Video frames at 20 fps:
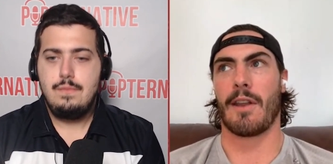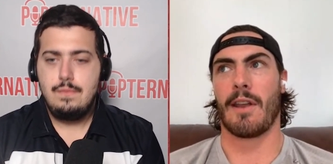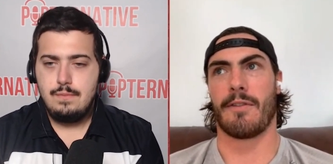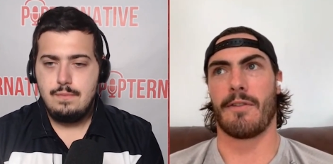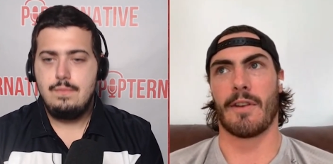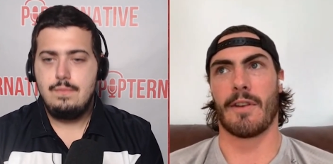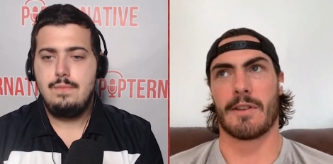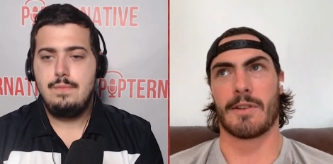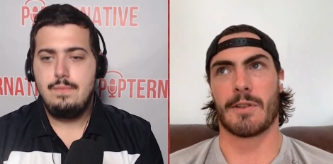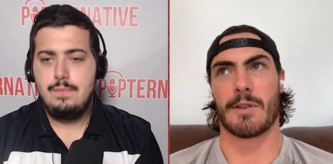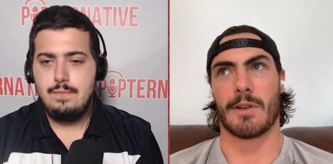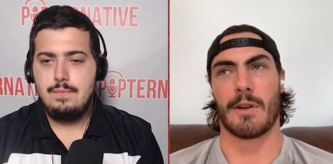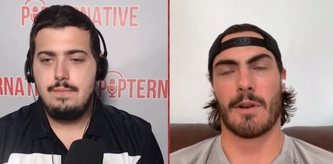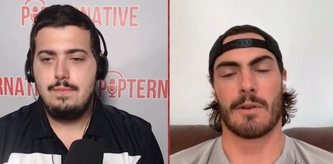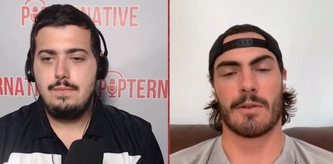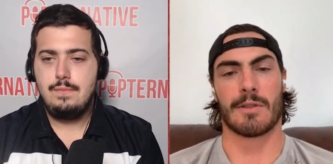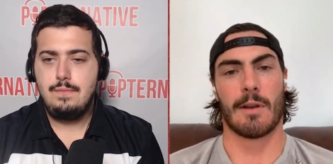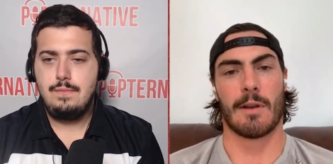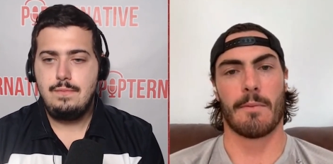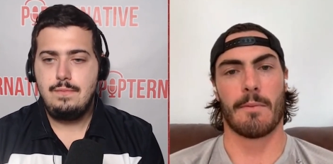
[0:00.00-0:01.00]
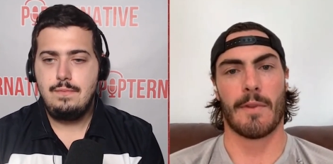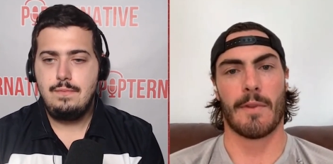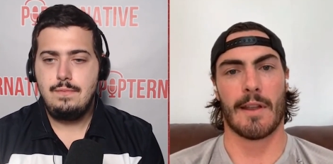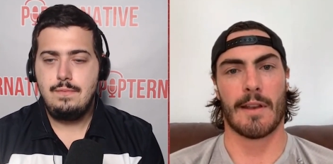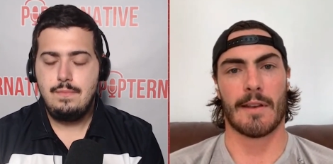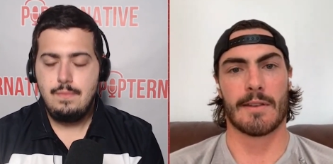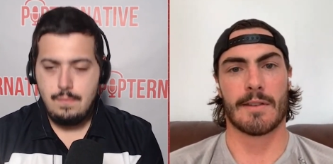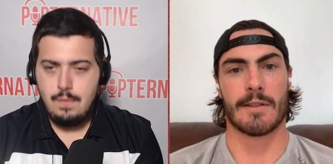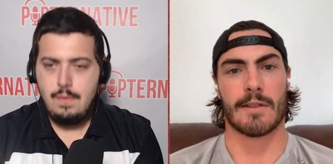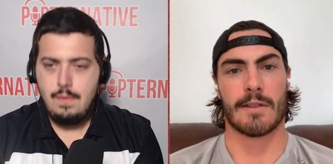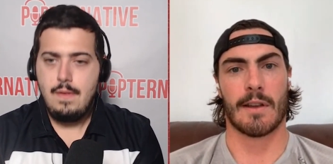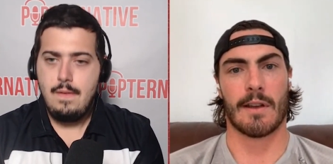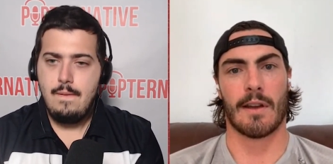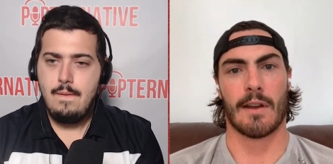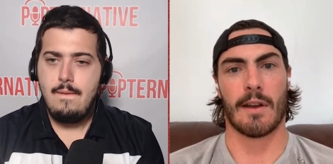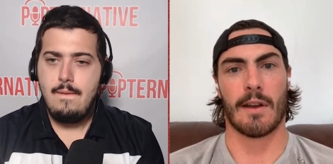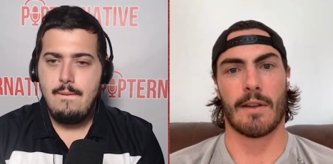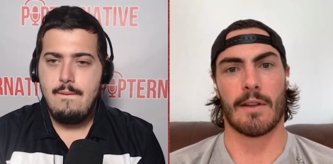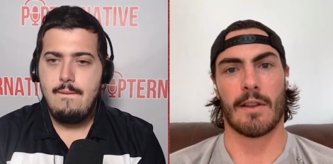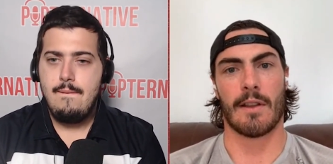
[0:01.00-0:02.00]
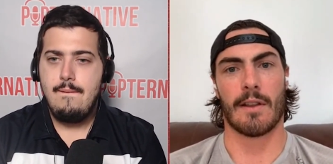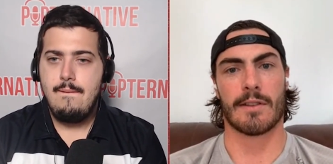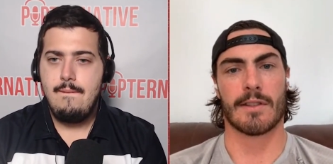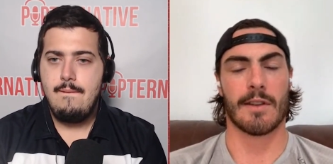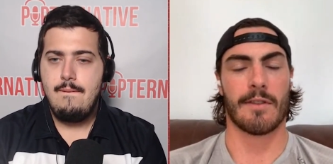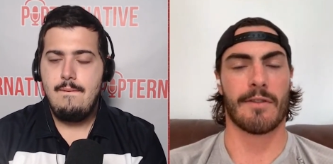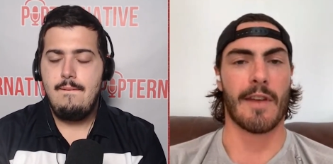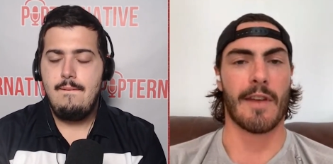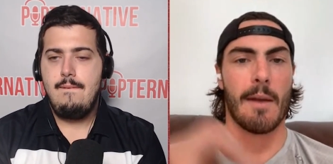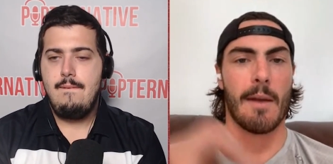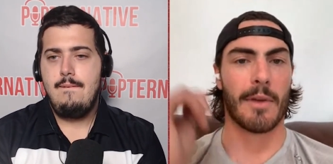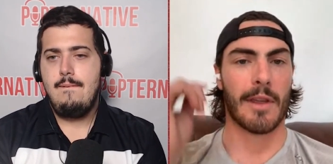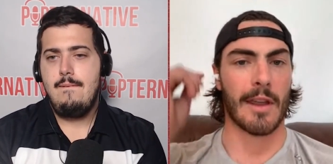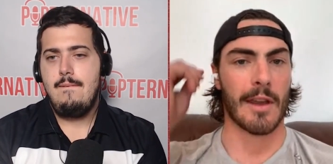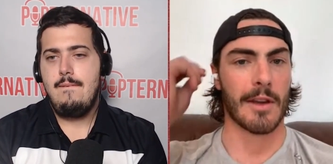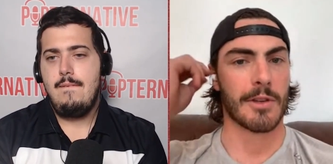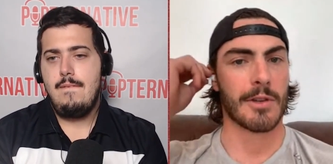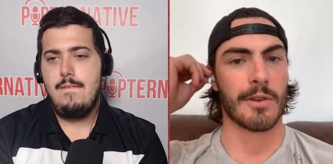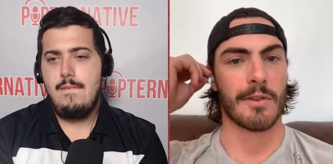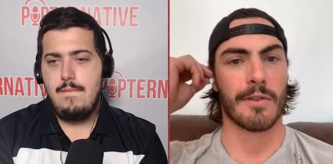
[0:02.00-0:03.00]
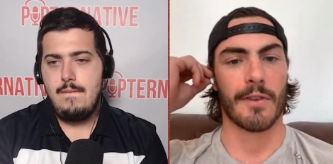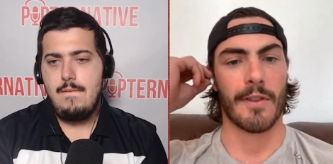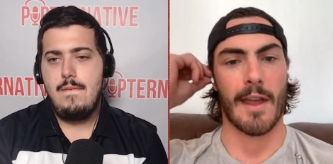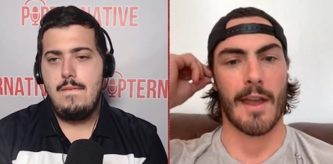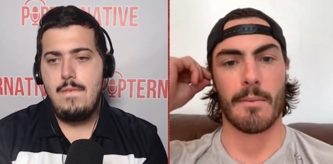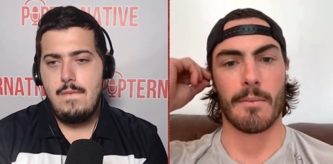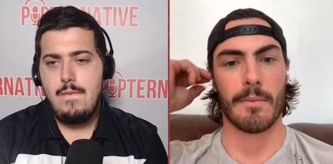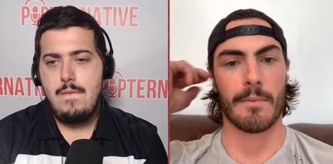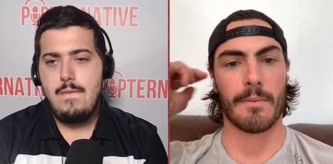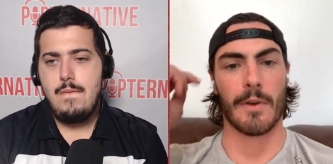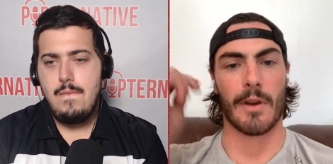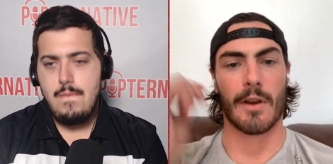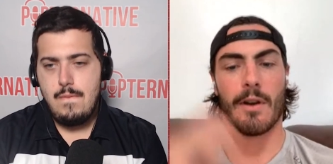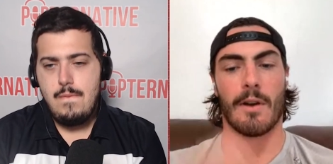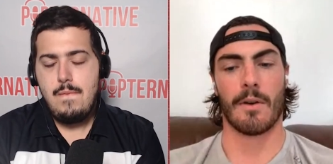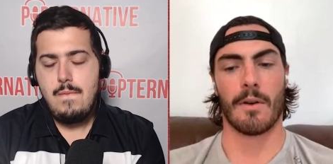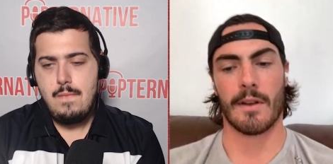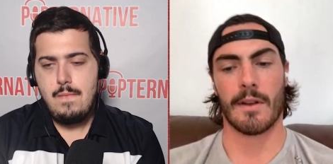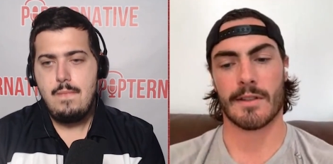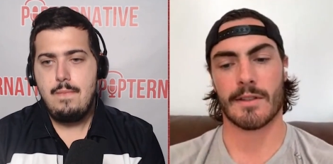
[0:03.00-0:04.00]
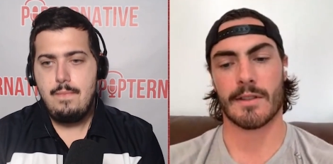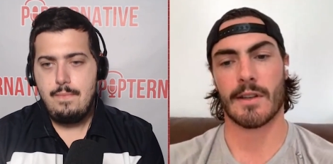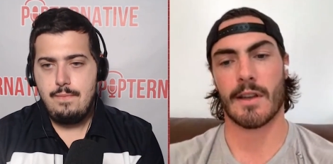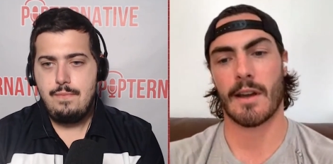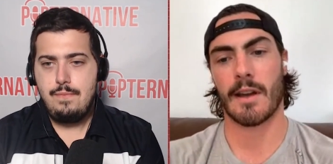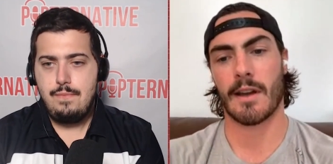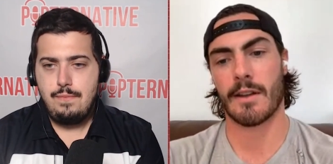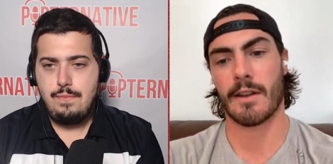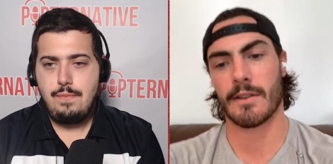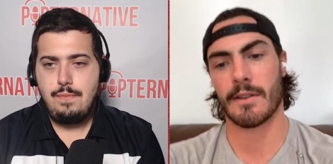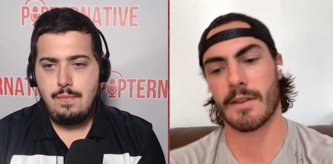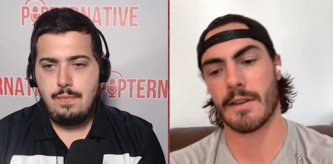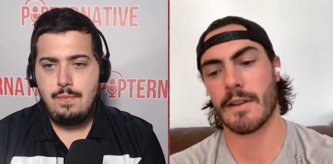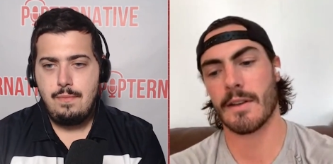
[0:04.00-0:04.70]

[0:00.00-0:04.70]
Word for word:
Speaker 1: If it's, you know, something that's uh, it's a family issue for them, you know, it's uh,